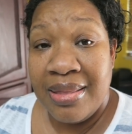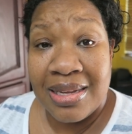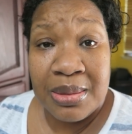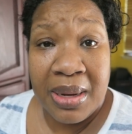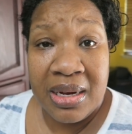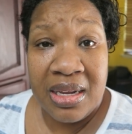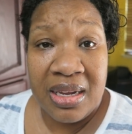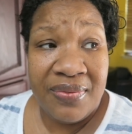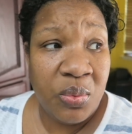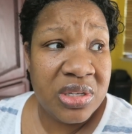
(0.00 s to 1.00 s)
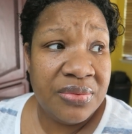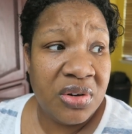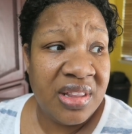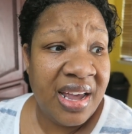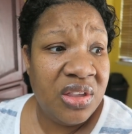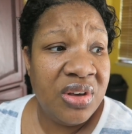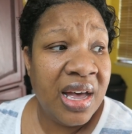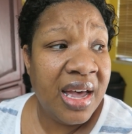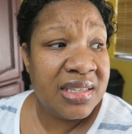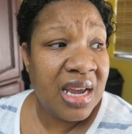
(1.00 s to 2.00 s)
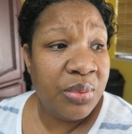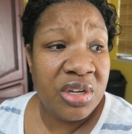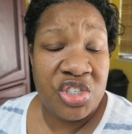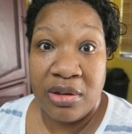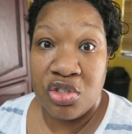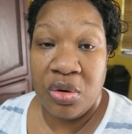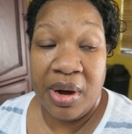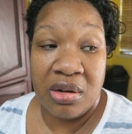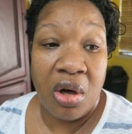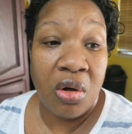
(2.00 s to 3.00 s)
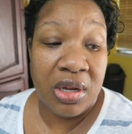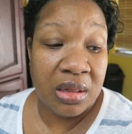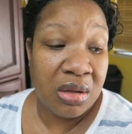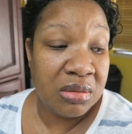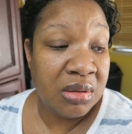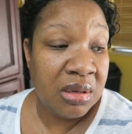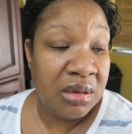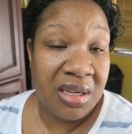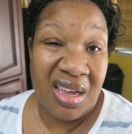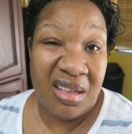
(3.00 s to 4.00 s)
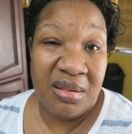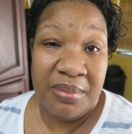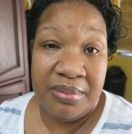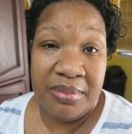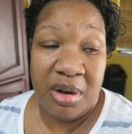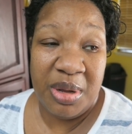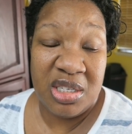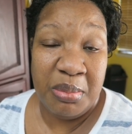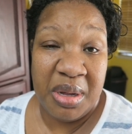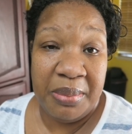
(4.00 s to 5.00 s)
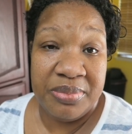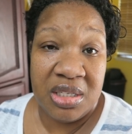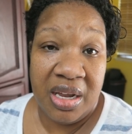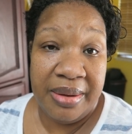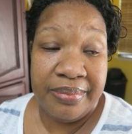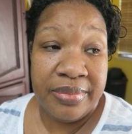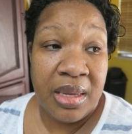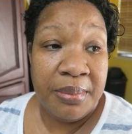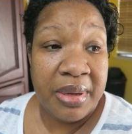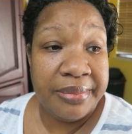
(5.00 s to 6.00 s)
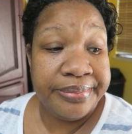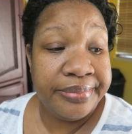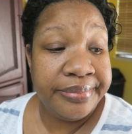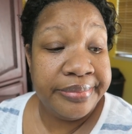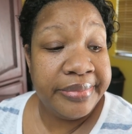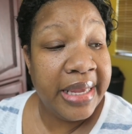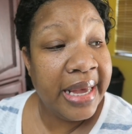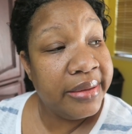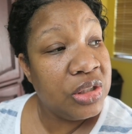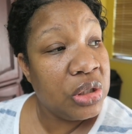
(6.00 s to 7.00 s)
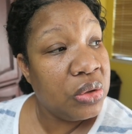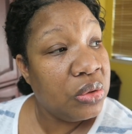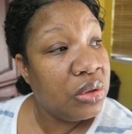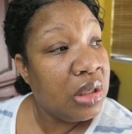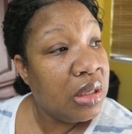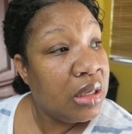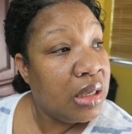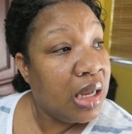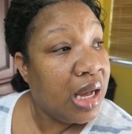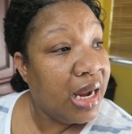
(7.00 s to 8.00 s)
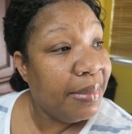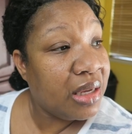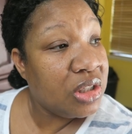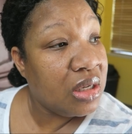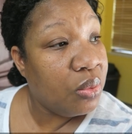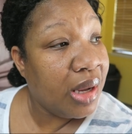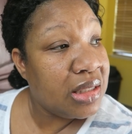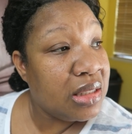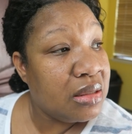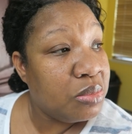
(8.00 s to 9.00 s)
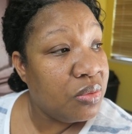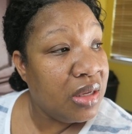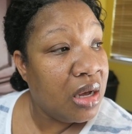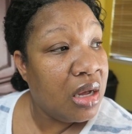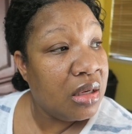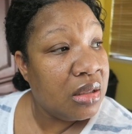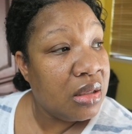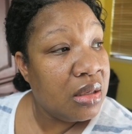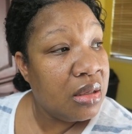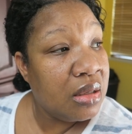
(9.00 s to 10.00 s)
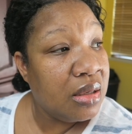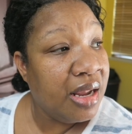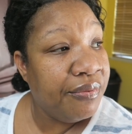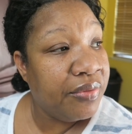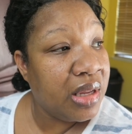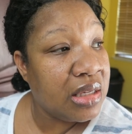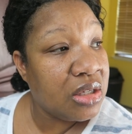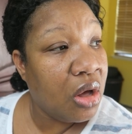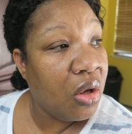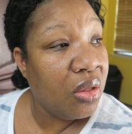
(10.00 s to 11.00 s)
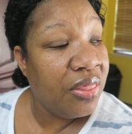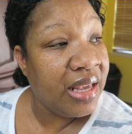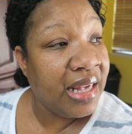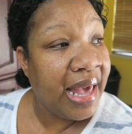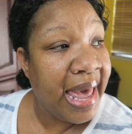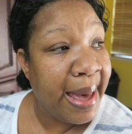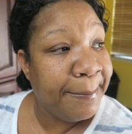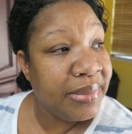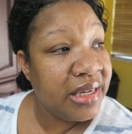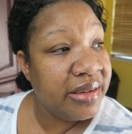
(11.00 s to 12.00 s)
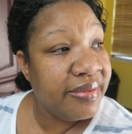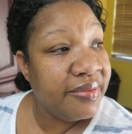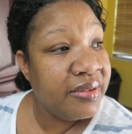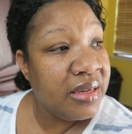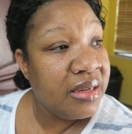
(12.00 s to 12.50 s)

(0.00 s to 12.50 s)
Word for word: that's about it. If it wasn't for that, you guys, I would have bounced around all day long. Yeah, pretty much a bum today. But yeah, so I am actually going to watch this movie on Netflix called The Captive.